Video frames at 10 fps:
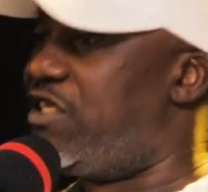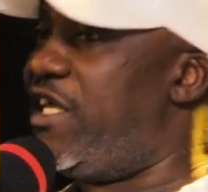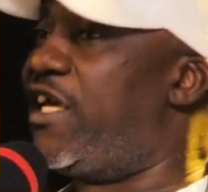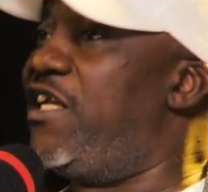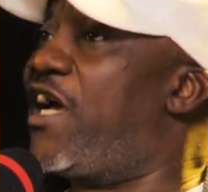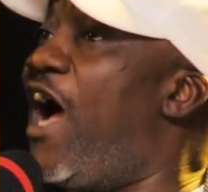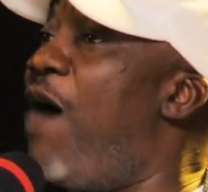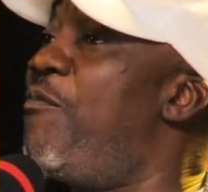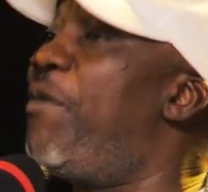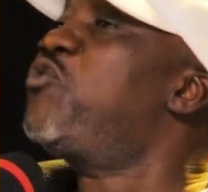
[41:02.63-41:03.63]
they can
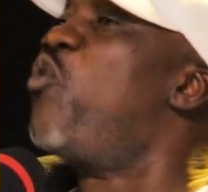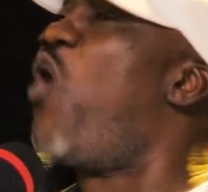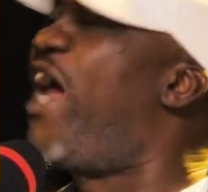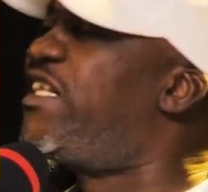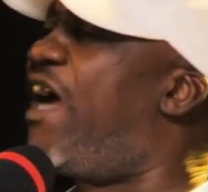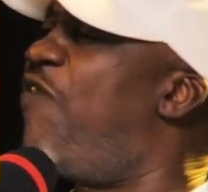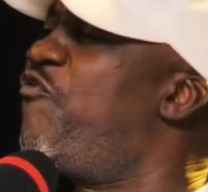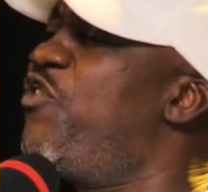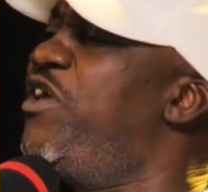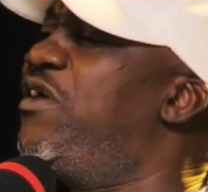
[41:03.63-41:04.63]
come, but what
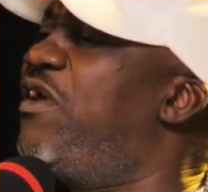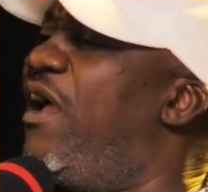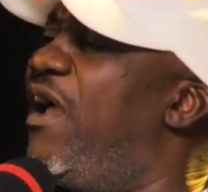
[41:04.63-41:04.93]
have we,